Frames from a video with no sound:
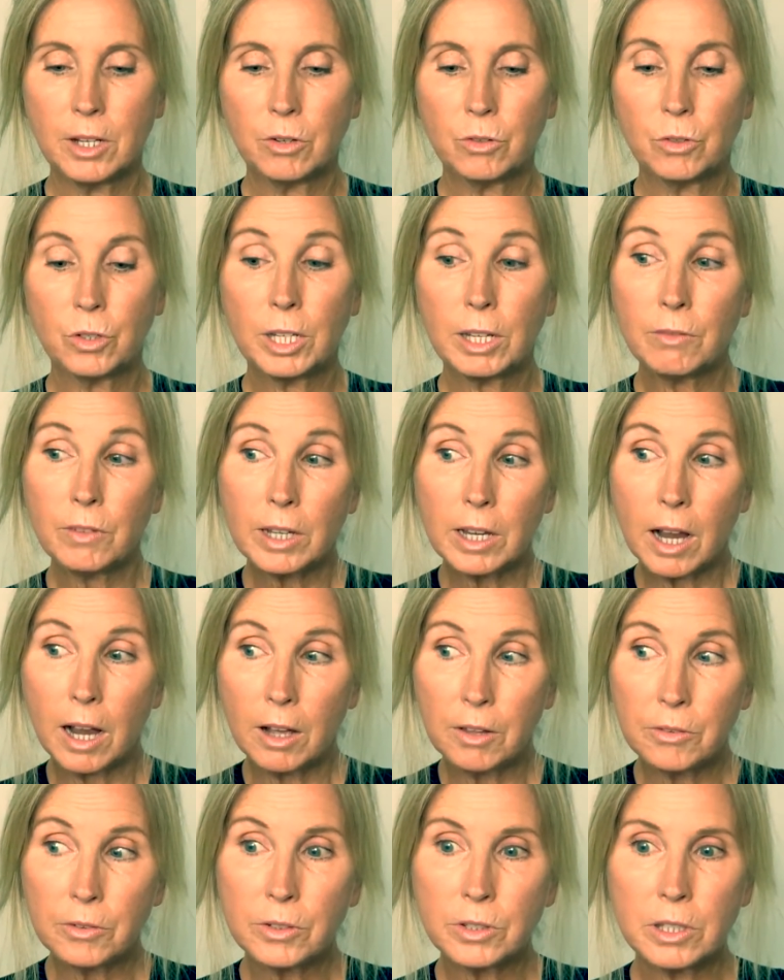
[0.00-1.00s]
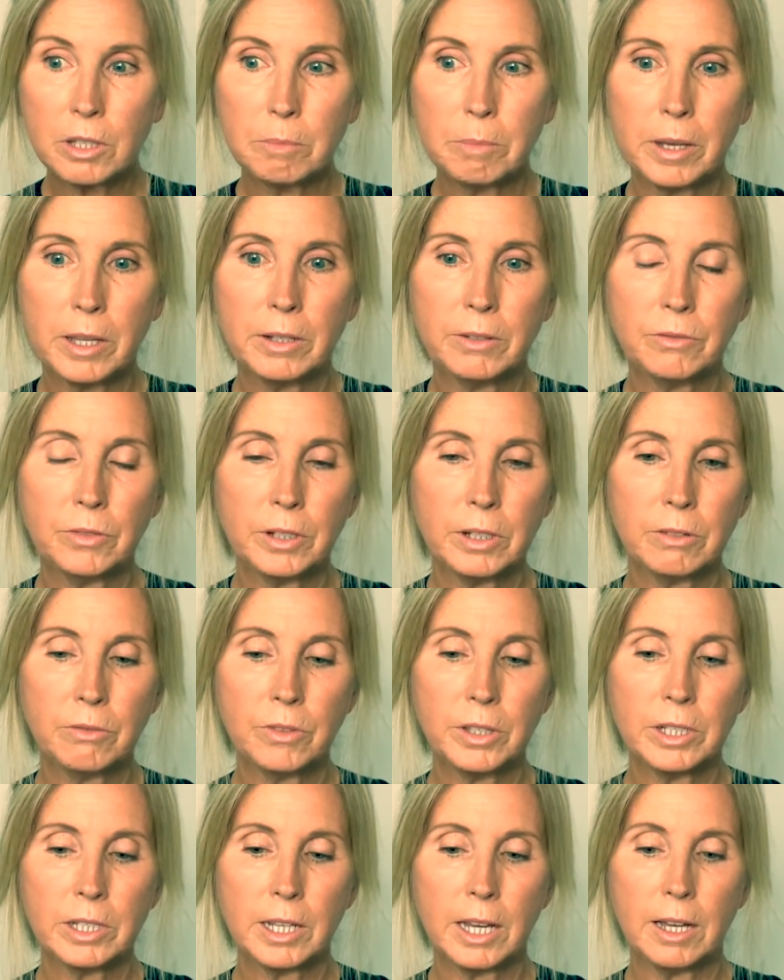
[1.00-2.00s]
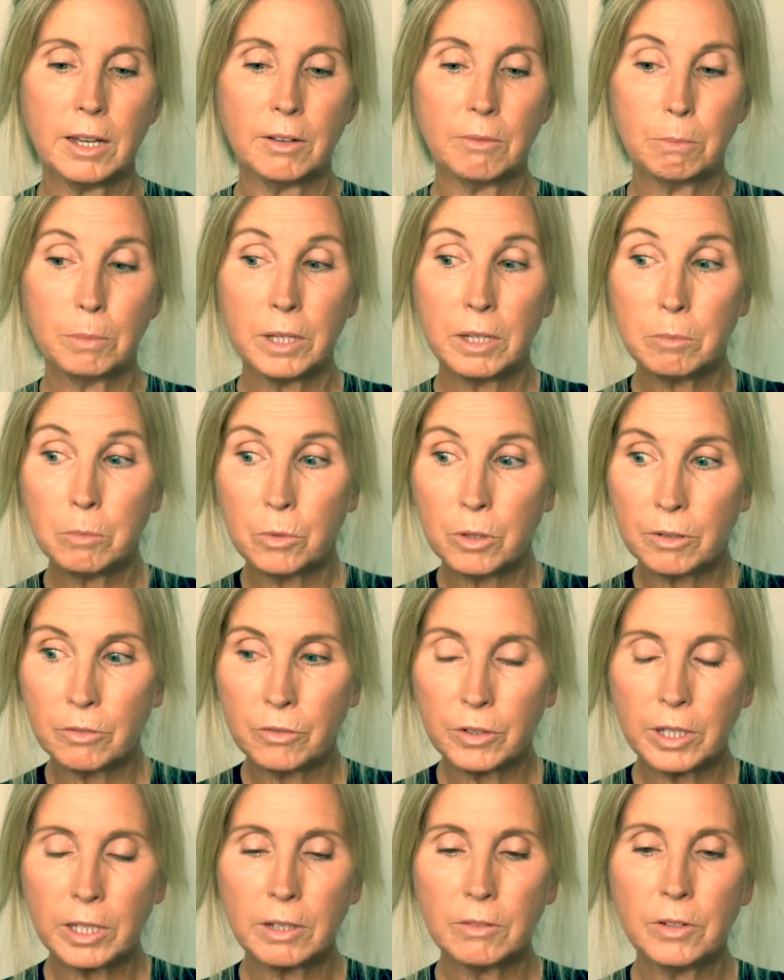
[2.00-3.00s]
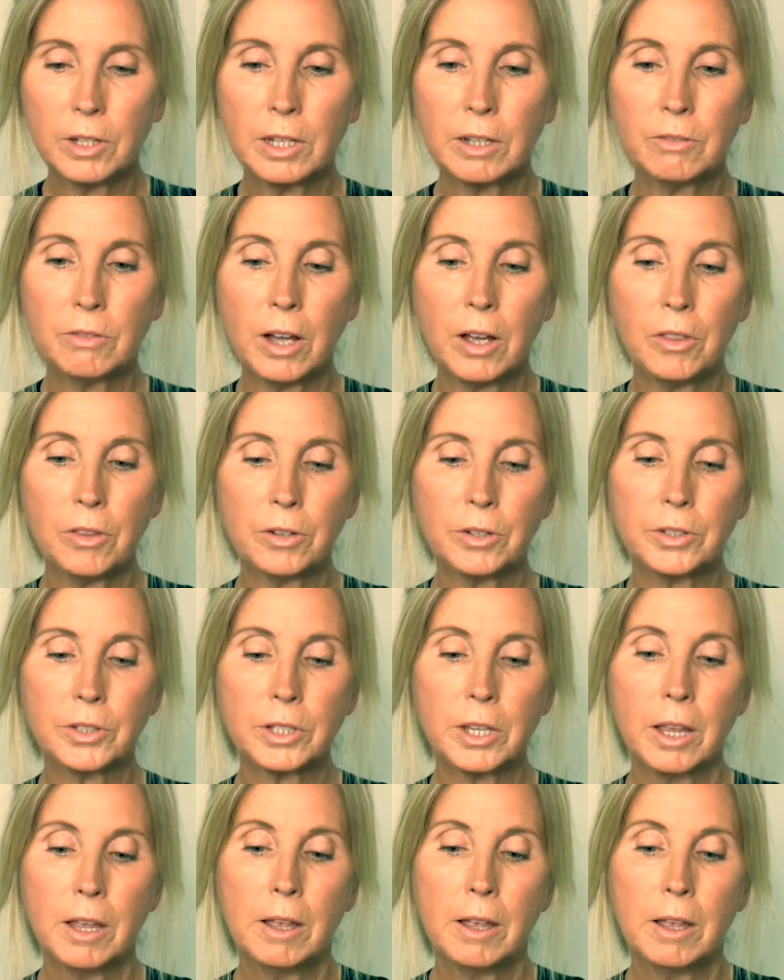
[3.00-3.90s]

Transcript: giving others the benefit of the doubt, being more forgiving of others.